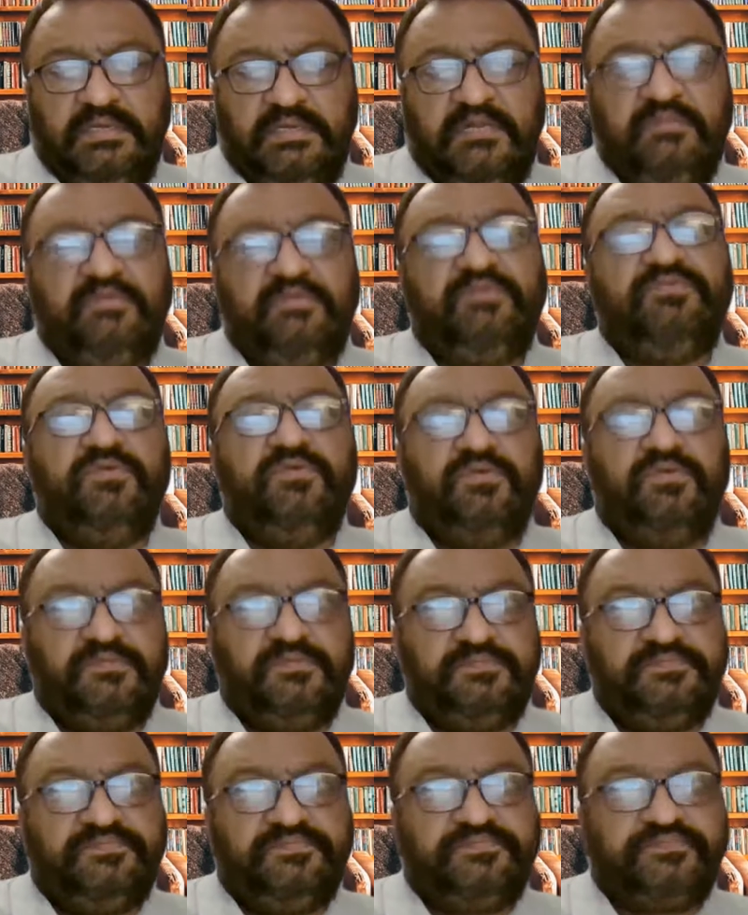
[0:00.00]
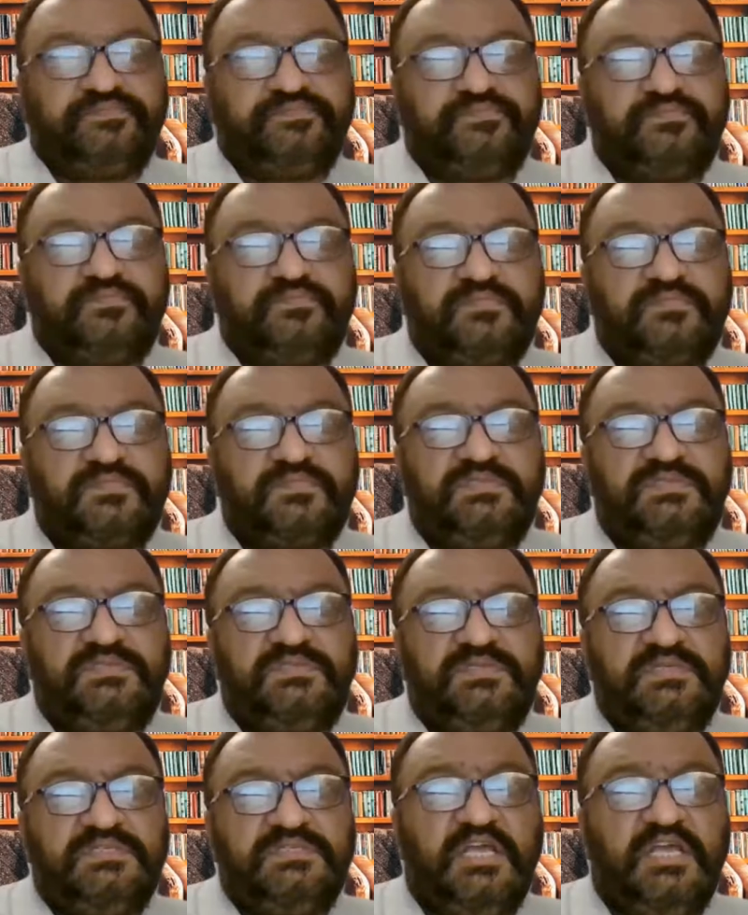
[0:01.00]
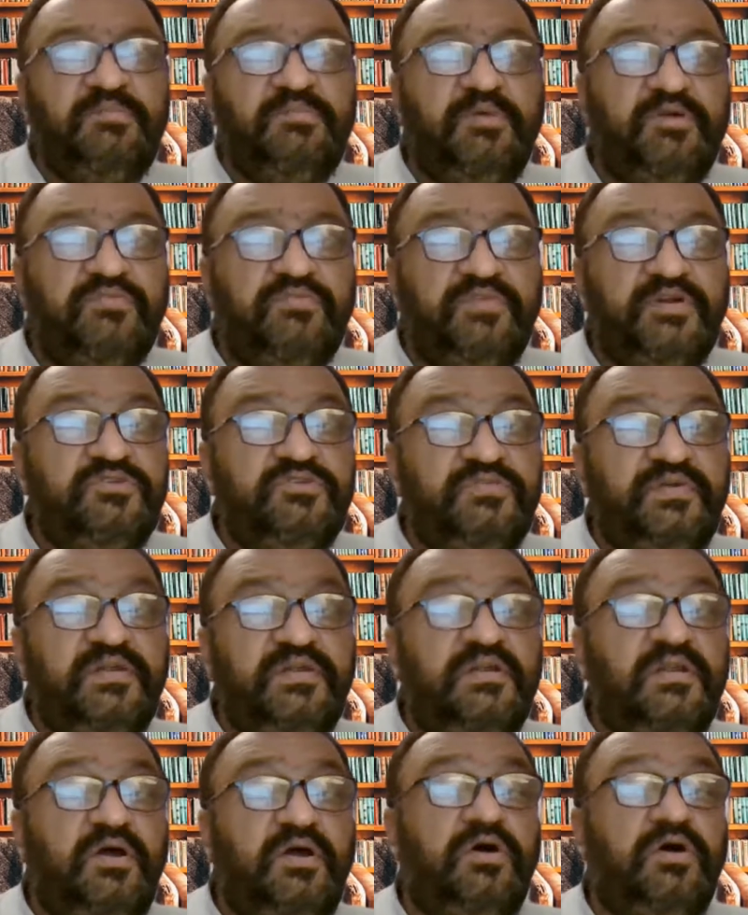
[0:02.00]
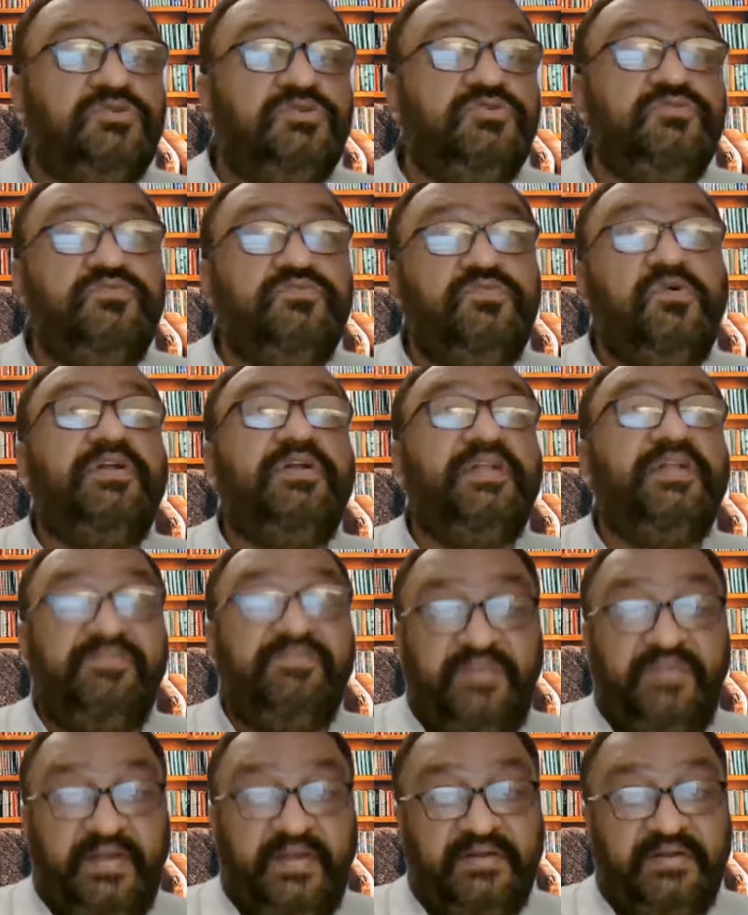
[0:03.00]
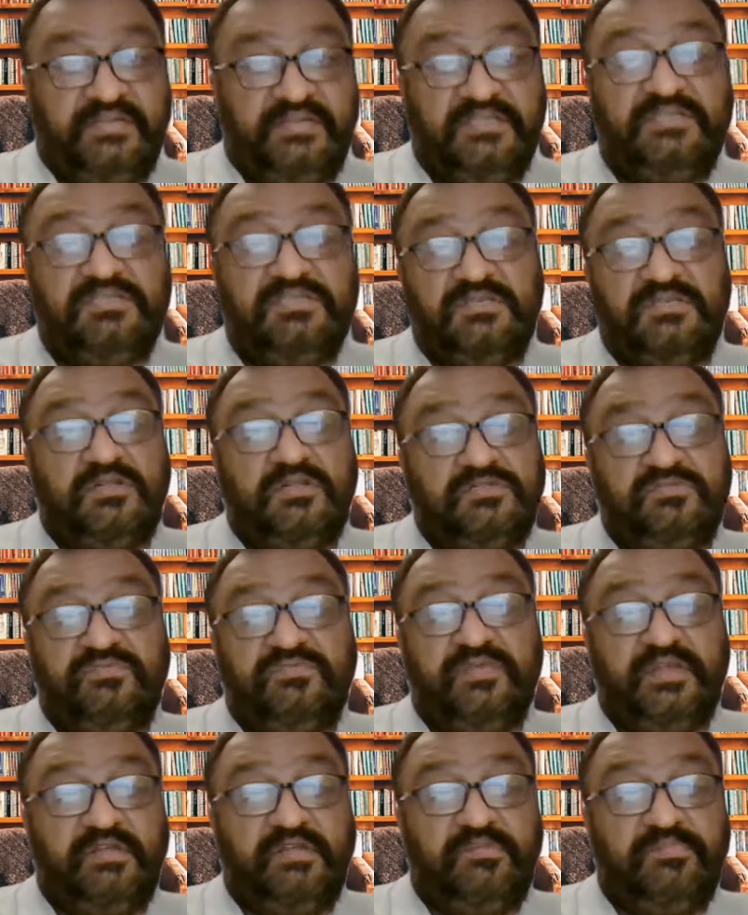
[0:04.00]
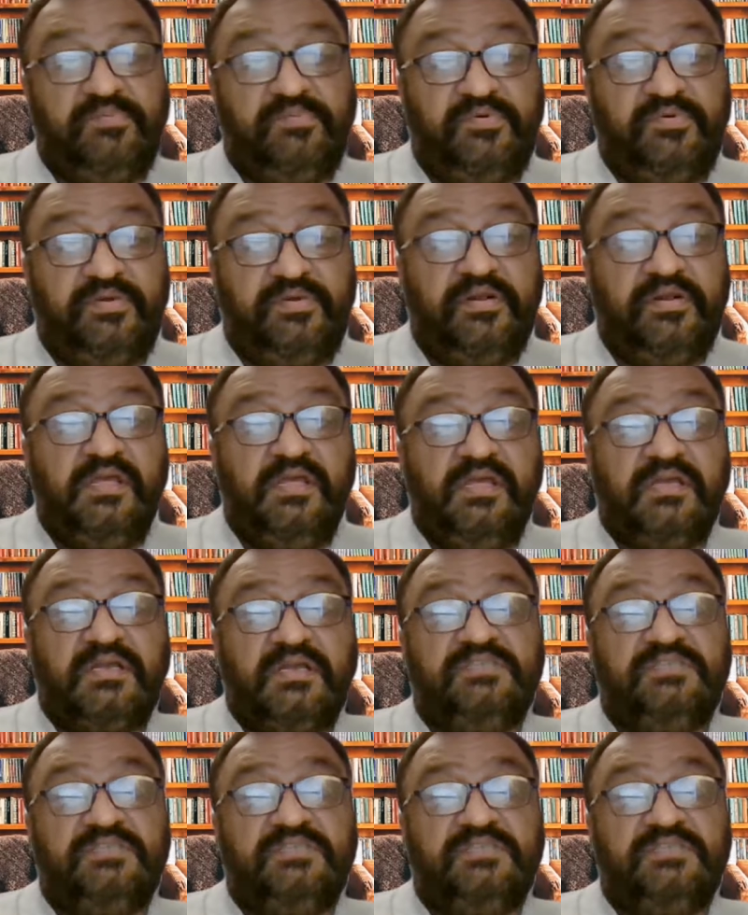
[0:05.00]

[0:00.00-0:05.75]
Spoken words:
Number 4, think about what you will or you won't defend. This is also very important.